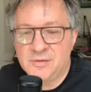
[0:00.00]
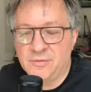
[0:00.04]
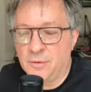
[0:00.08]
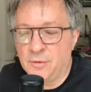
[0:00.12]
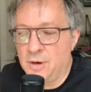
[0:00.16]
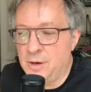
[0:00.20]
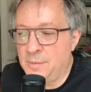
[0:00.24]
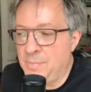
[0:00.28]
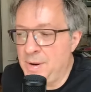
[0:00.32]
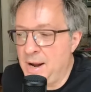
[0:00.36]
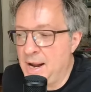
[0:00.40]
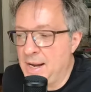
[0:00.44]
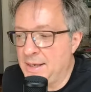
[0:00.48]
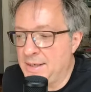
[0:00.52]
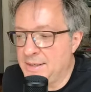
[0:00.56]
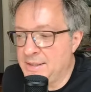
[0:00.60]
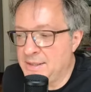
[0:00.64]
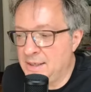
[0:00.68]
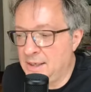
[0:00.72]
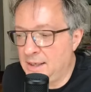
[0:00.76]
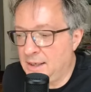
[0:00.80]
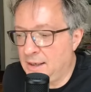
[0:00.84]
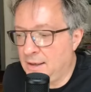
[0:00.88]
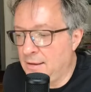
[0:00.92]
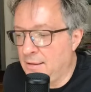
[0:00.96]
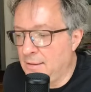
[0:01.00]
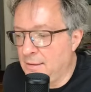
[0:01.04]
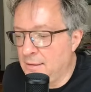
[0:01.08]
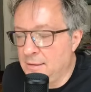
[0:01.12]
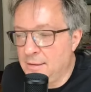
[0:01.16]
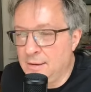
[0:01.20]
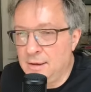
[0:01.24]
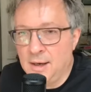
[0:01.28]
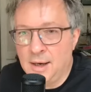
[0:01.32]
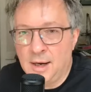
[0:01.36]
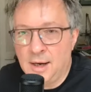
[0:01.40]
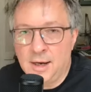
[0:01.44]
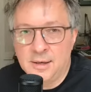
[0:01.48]
foreign policy
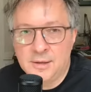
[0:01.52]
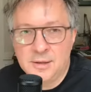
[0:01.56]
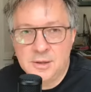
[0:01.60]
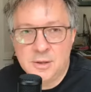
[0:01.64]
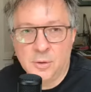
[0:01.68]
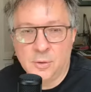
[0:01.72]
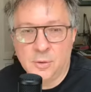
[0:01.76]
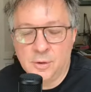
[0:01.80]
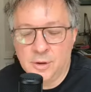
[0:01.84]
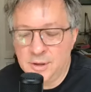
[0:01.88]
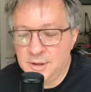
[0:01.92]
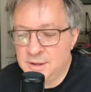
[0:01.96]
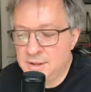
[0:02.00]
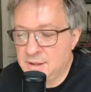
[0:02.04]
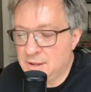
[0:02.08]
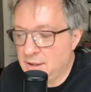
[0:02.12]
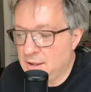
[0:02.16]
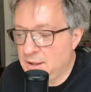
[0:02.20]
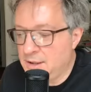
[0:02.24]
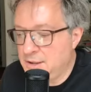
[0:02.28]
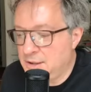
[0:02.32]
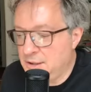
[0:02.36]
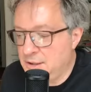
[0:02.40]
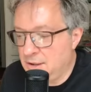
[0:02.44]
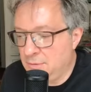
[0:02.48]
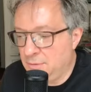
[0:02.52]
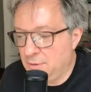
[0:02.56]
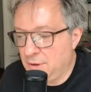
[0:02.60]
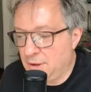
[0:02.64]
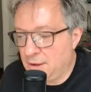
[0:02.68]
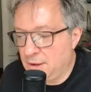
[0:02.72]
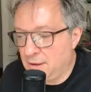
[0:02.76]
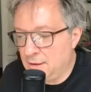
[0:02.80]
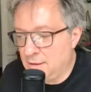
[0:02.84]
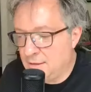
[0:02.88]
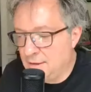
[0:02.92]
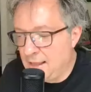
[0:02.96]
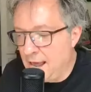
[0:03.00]
towards
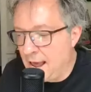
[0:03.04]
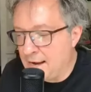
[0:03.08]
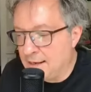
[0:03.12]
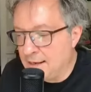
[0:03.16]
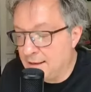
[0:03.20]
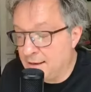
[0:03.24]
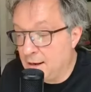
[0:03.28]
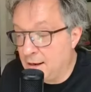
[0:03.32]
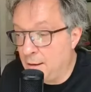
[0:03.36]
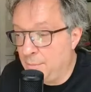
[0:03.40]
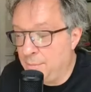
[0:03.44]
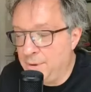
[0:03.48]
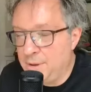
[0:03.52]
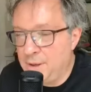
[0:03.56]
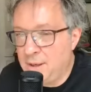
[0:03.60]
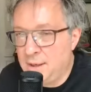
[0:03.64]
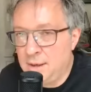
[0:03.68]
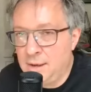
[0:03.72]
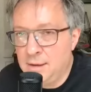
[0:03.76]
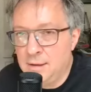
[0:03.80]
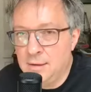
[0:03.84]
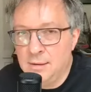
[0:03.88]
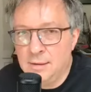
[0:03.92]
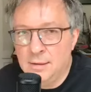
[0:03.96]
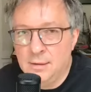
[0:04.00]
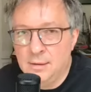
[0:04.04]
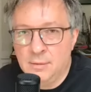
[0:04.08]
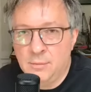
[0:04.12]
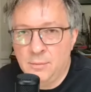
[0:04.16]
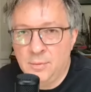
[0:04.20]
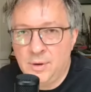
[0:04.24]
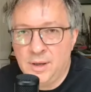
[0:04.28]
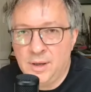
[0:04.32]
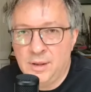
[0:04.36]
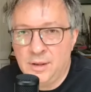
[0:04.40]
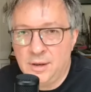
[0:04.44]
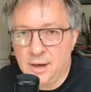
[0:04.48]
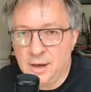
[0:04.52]
issuing that company
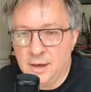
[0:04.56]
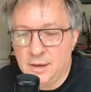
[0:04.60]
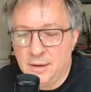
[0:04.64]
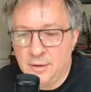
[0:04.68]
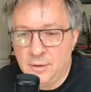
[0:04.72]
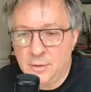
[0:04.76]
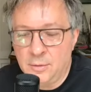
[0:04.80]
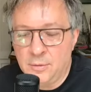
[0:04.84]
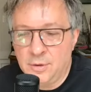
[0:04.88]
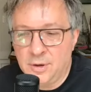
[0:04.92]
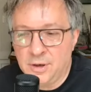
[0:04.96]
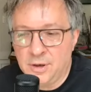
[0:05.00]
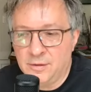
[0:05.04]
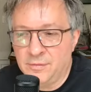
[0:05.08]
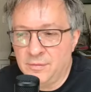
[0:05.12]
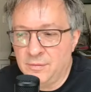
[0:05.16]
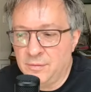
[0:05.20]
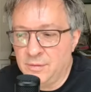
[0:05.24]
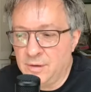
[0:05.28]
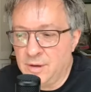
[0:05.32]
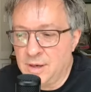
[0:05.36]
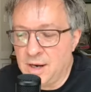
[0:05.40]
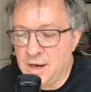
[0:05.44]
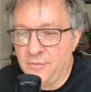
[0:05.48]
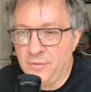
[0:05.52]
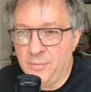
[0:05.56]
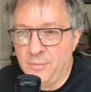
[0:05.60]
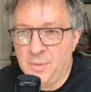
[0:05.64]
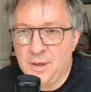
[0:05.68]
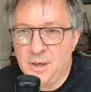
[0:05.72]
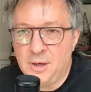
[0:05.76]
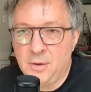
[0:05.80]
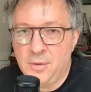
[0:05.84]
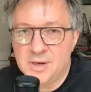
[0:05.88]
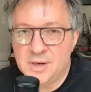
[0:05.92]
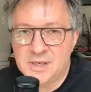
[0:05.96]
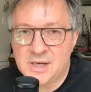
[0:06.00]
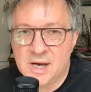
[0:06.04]
with lucrative
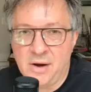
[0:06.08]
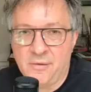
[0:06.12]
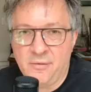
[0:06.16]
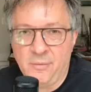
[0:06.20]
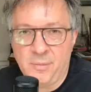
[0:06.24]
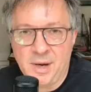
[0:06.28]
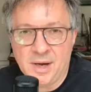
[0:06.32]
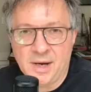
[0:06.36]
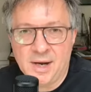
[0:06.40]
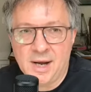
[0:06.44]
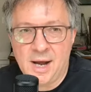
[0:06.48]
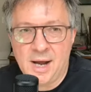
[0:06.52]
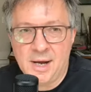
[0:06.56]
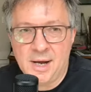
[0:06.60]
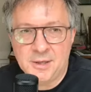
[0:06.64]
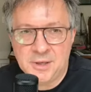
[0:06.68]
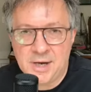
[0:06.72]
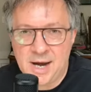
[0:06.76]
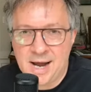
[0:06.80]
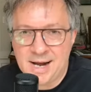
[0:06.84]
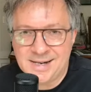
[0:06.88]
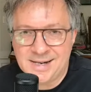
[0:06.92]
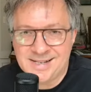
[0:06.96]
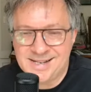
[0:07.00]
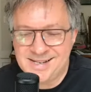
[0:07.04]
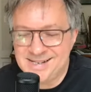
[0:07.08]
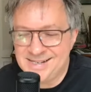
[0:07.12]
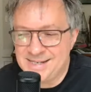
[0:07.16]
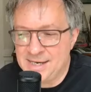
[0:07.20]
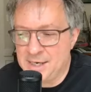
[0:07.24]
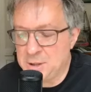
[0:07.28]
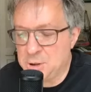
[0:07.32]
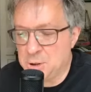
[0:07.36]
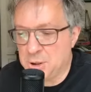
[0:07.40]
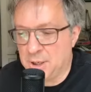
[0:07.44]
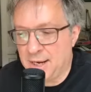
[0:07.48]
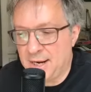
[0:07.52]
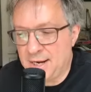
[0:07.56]
U.S. government contracts in
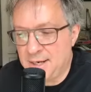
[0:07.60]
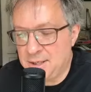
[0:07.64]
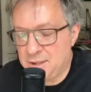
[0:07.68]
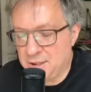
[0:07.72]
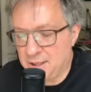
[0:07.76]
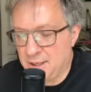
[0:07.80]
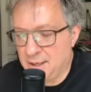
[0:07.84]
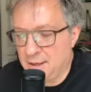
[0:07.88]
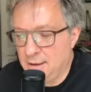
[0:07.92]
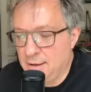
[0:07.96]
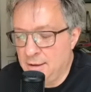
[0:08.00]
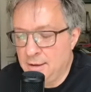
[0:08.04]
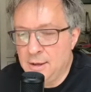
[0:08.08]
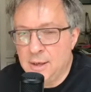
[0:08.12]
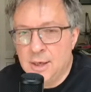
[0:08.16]
Central Asia.